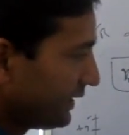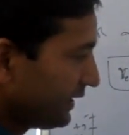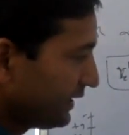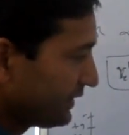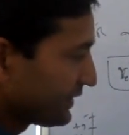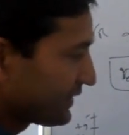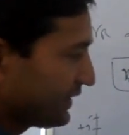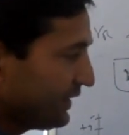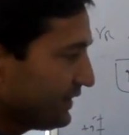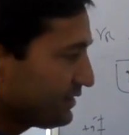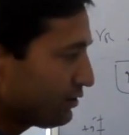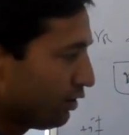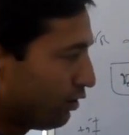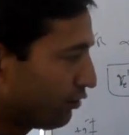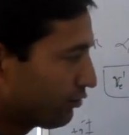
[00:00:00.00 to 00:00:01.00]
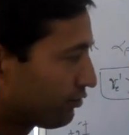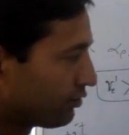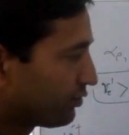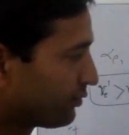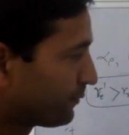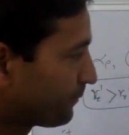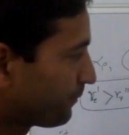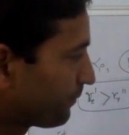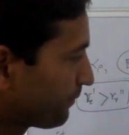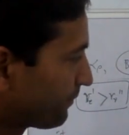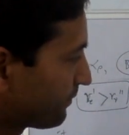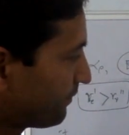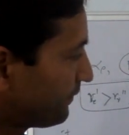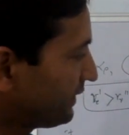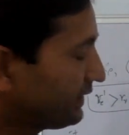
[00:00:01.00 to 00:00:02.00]
in the case of
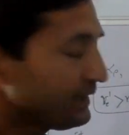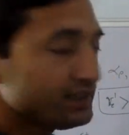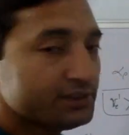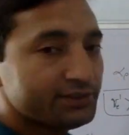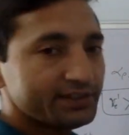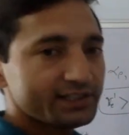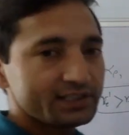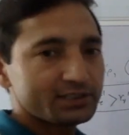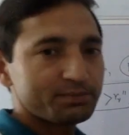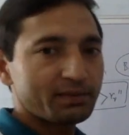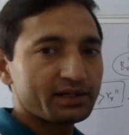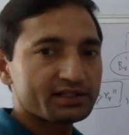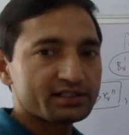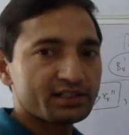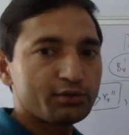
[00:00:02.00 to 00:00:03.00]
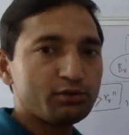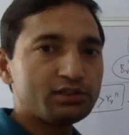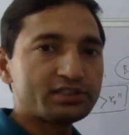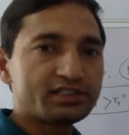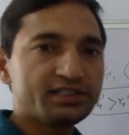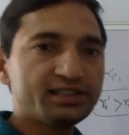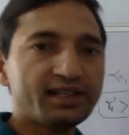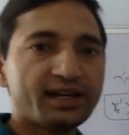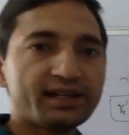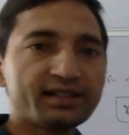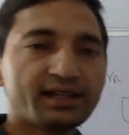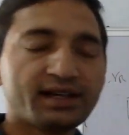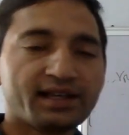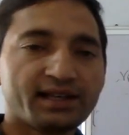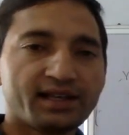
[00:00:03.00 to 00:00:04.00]
electronic spectra, we'll see that
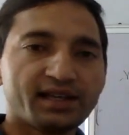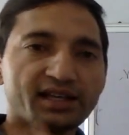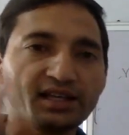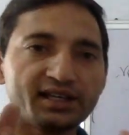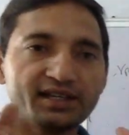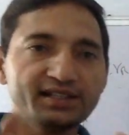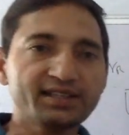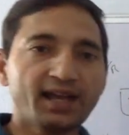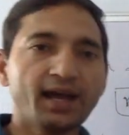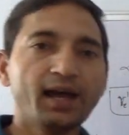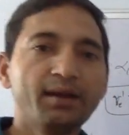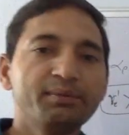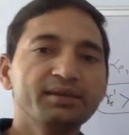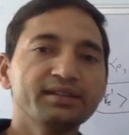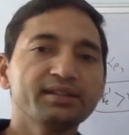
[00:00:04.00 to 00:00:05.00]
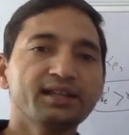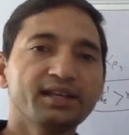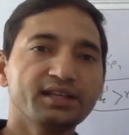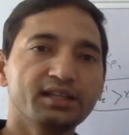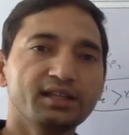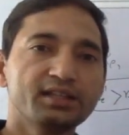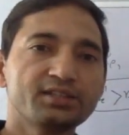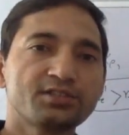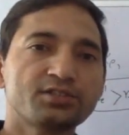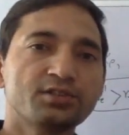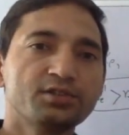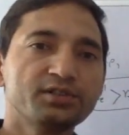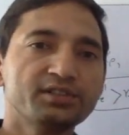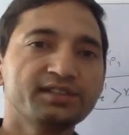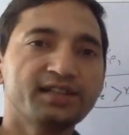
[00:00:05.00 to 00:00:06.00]
it having a
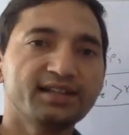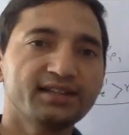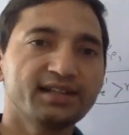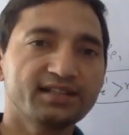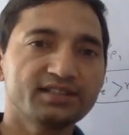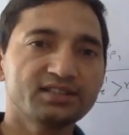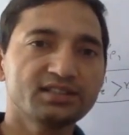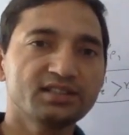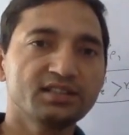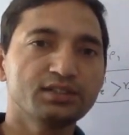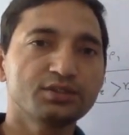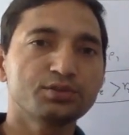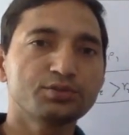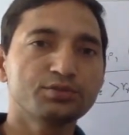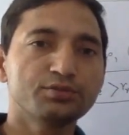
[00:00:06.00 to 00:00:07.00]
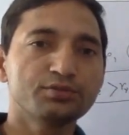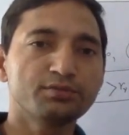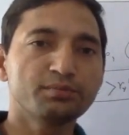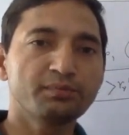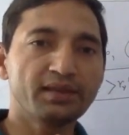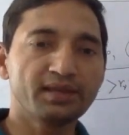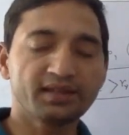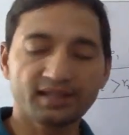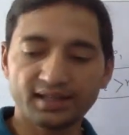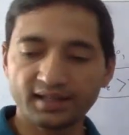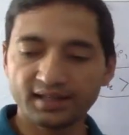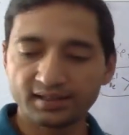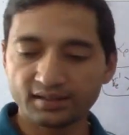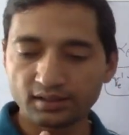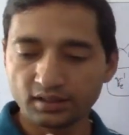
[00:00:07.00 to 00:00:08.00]
strong tendency to
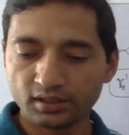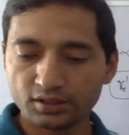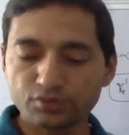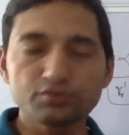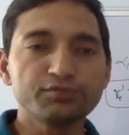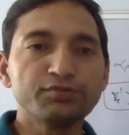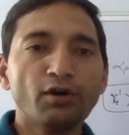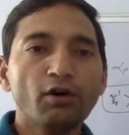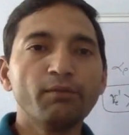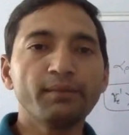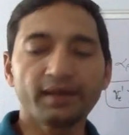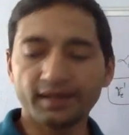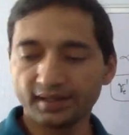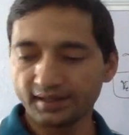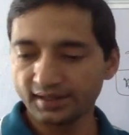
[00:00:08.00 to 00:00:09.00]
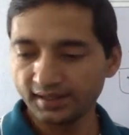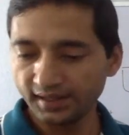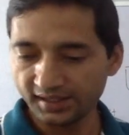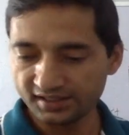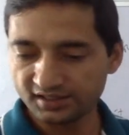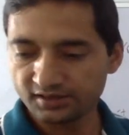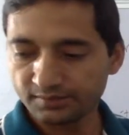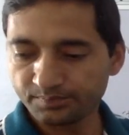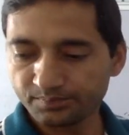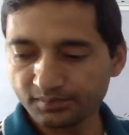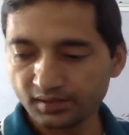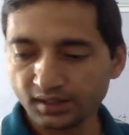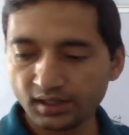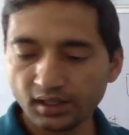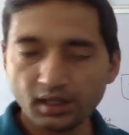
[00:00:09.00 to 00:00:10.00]
form a head.
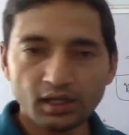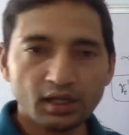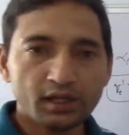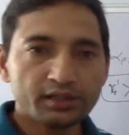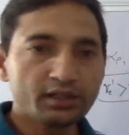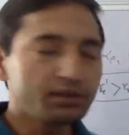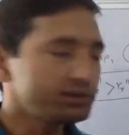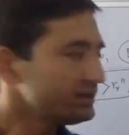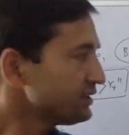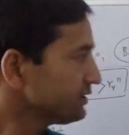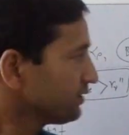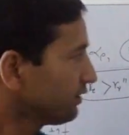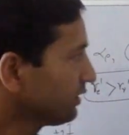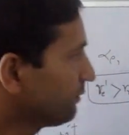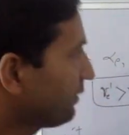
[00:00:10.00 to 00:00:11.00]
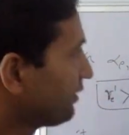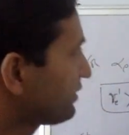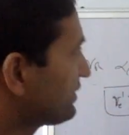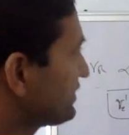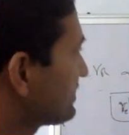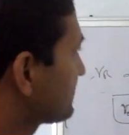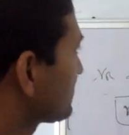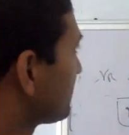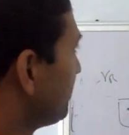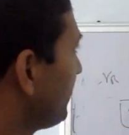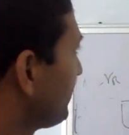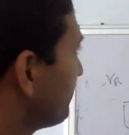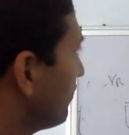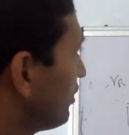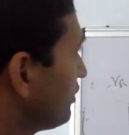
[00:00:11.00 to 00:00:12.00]
Now this is all about this
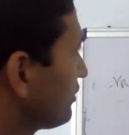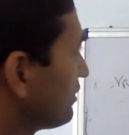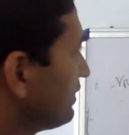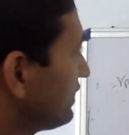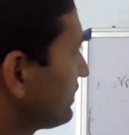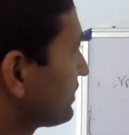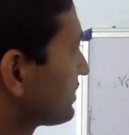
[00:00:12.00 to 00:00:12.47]
my molecule